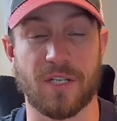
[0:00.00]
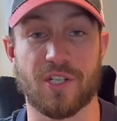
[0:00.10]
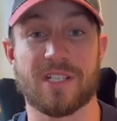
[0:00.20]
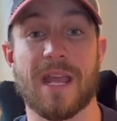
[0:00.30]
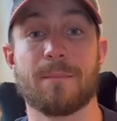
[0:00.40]
to
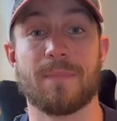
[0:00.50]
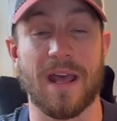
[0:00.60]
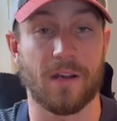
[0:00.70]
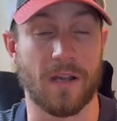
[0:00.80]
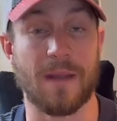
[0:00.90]
just get
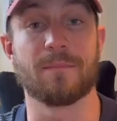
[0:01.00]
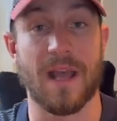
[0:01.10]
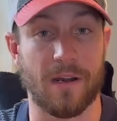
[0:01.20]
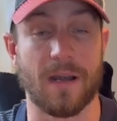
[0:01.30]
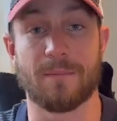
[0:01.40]
better and
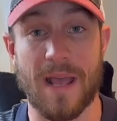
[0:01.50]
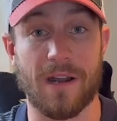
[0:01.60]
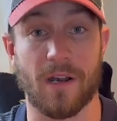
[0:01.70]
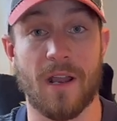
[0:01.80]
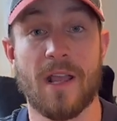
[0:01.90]
better and
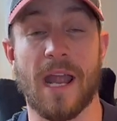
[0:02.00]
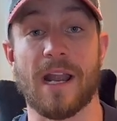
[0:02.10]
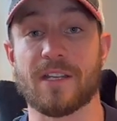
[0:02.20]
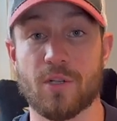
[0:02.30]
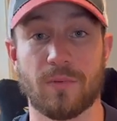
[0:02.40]
better, and
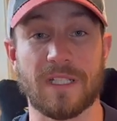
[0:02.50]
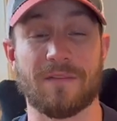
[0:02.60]
I do believe